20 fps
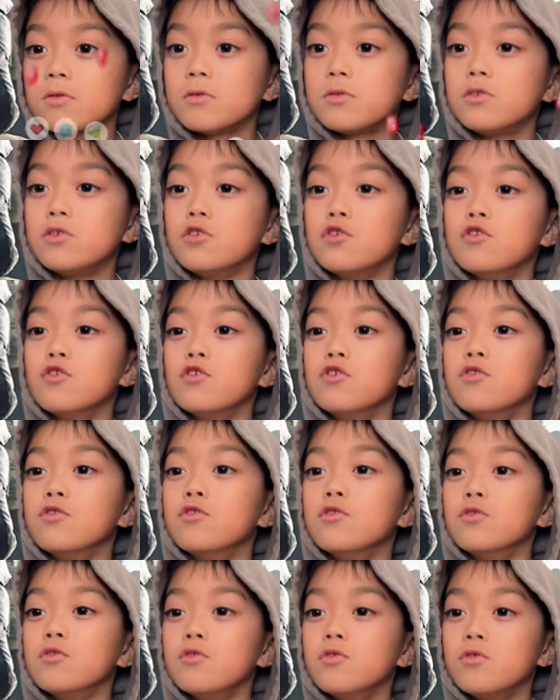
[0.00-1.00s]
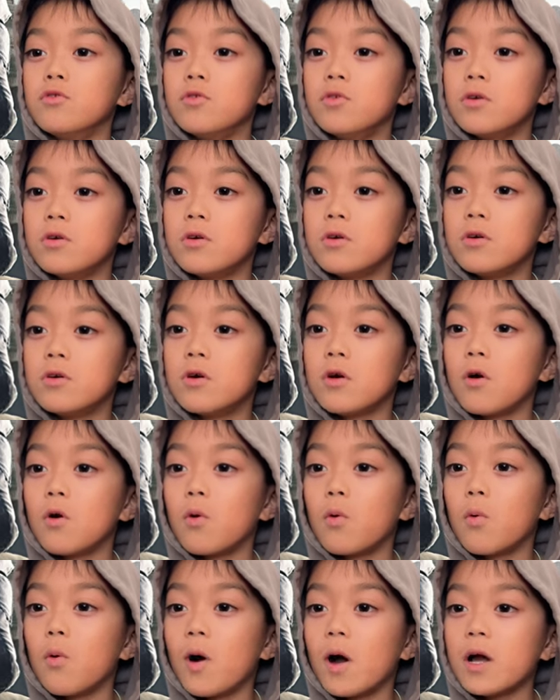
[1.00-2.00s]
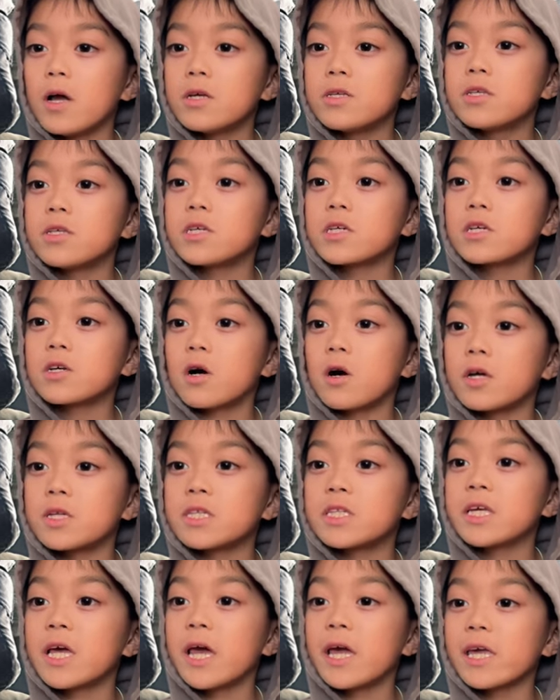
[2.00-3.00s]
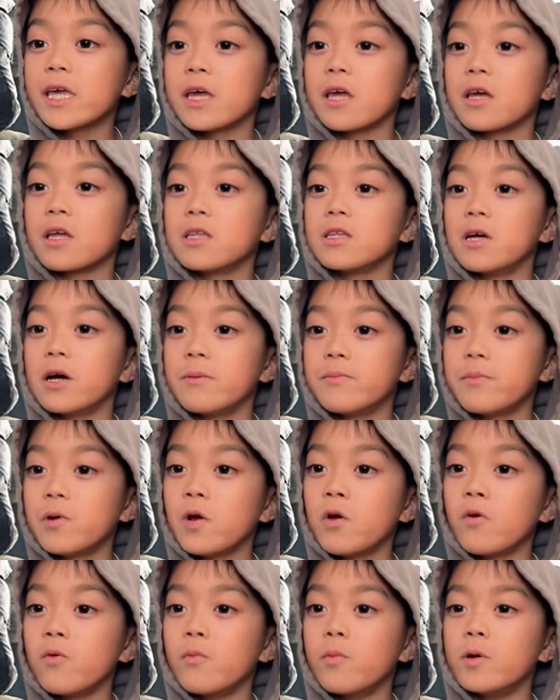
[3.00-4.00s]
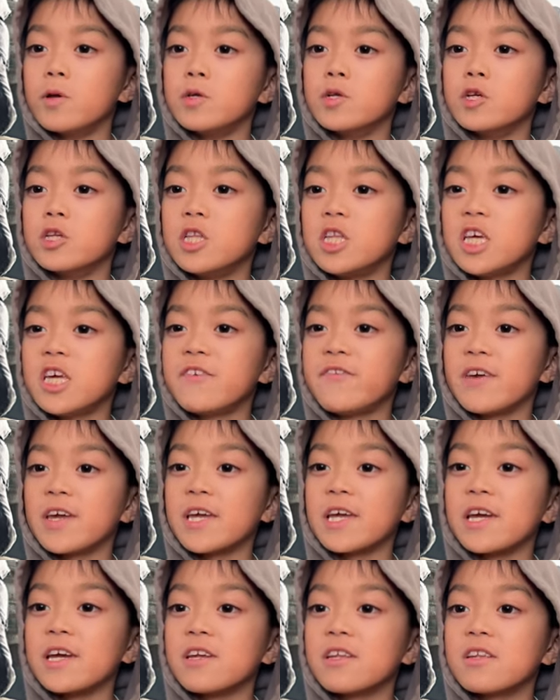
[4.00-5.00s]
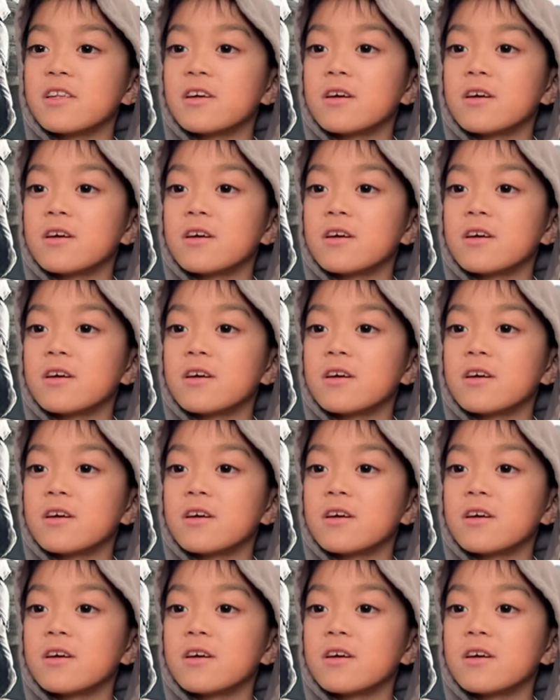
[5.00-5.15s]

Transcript: Dude, why is it called taking a dump when you're leaving it?